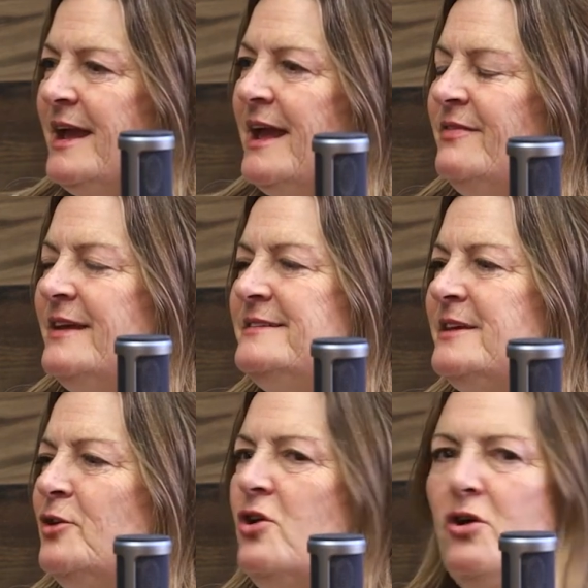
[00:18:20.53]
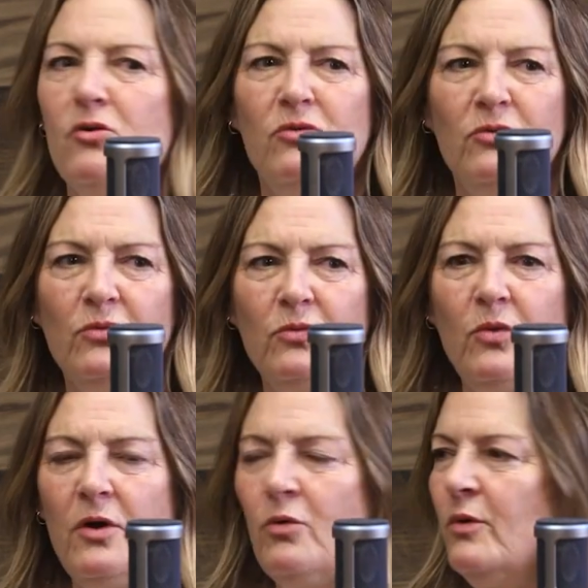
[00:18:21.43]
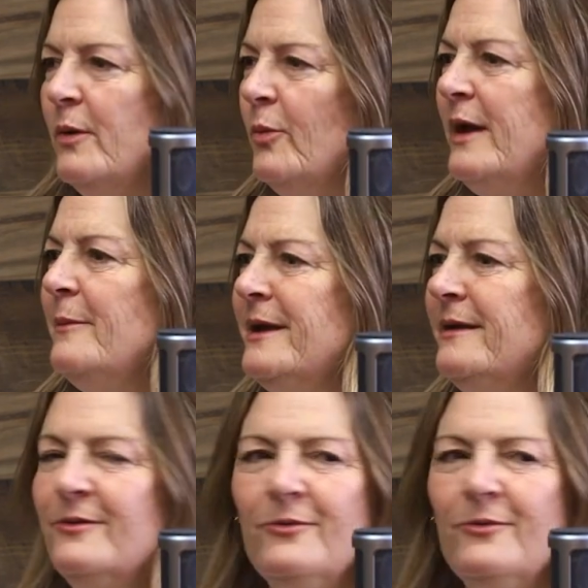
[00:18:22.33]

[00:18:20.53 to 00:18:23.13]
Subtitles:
and they said, "Oh, well, wait a minute.